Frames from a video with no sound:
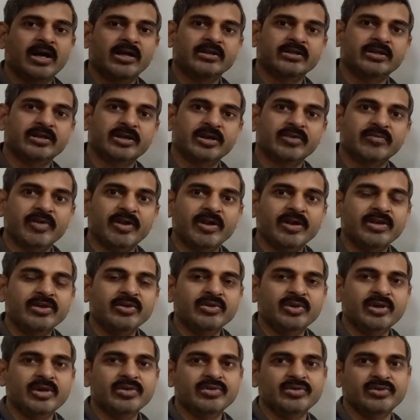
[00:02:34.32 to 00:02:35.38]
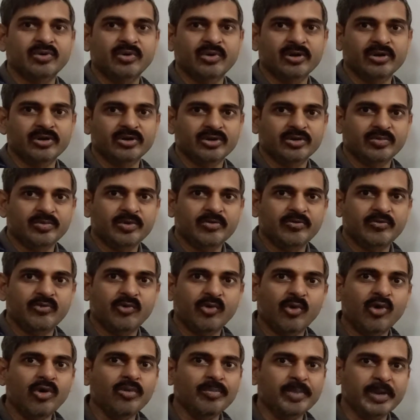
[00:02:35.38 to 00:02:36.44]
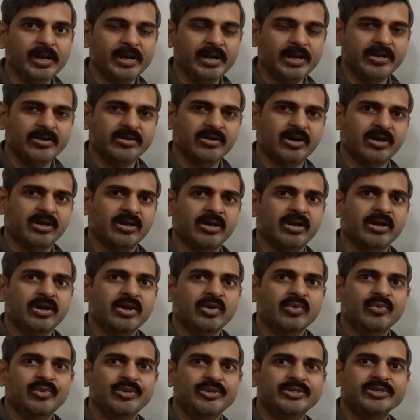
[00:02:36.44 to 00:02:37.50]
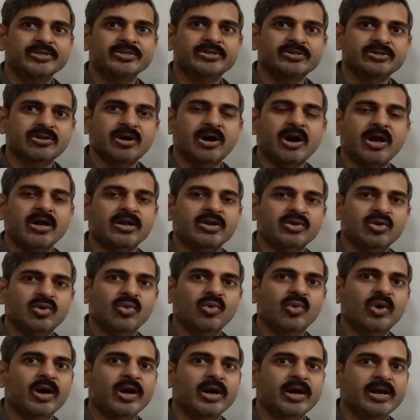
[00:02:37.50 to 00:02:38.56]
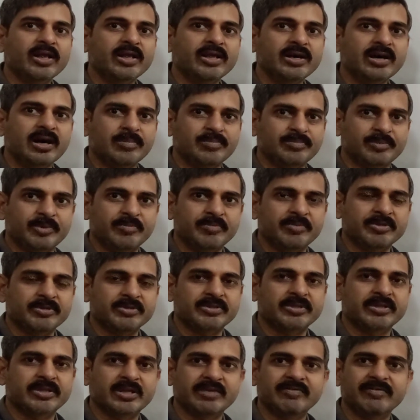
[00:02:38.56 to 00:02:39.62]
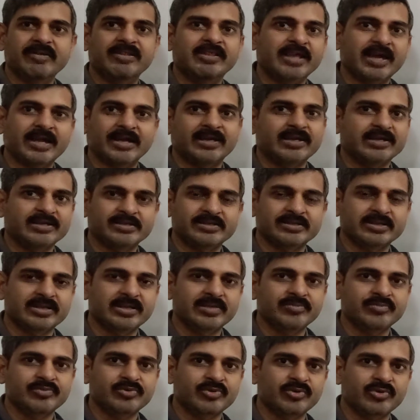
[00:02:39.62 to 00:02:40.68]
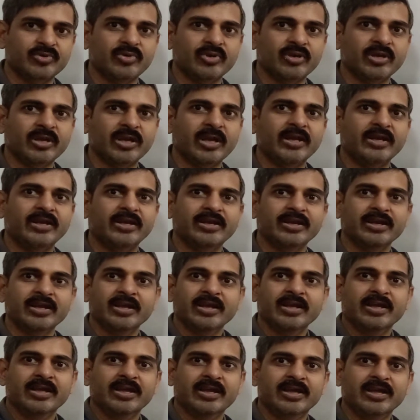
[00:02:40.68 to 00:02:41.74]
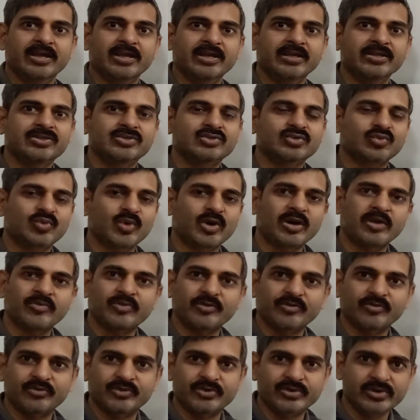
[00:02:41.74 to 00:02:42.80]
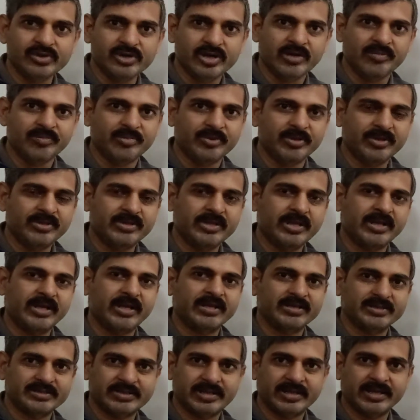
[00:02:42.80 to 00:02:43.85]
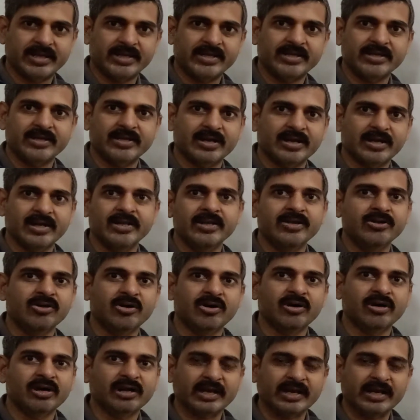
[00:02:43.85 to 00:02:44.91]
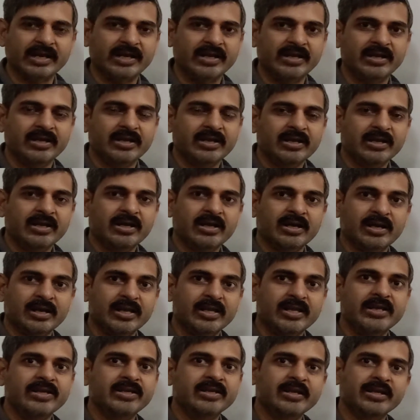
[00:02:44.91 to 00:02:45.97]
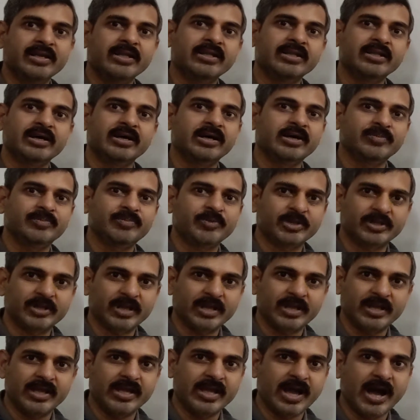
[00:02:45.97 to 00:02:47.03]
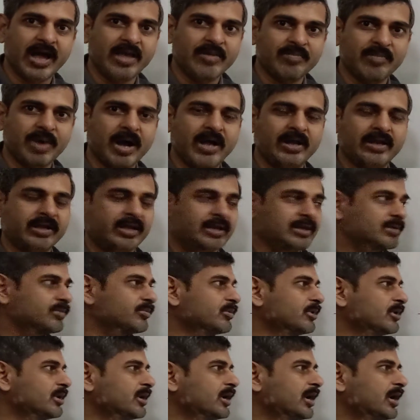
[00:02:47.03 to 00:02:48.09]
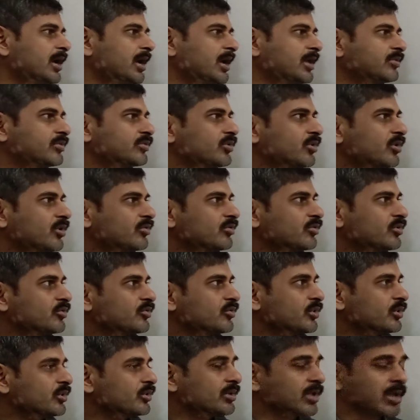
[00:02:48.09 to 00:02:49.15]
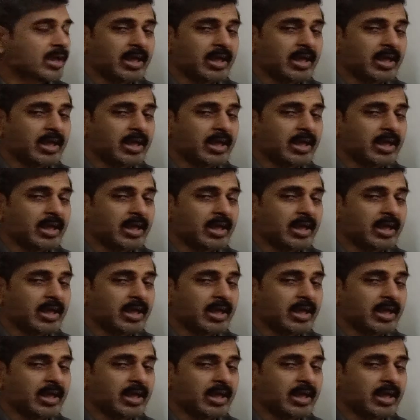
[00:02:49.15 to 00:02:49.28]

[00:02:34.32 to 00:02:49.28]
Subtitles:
the revenue is going to be $4 billion, which is not overly optimistic given that it keeps growing, and it's one of the few companies that has taken an early on a lead in the AI market, and so on and so forth.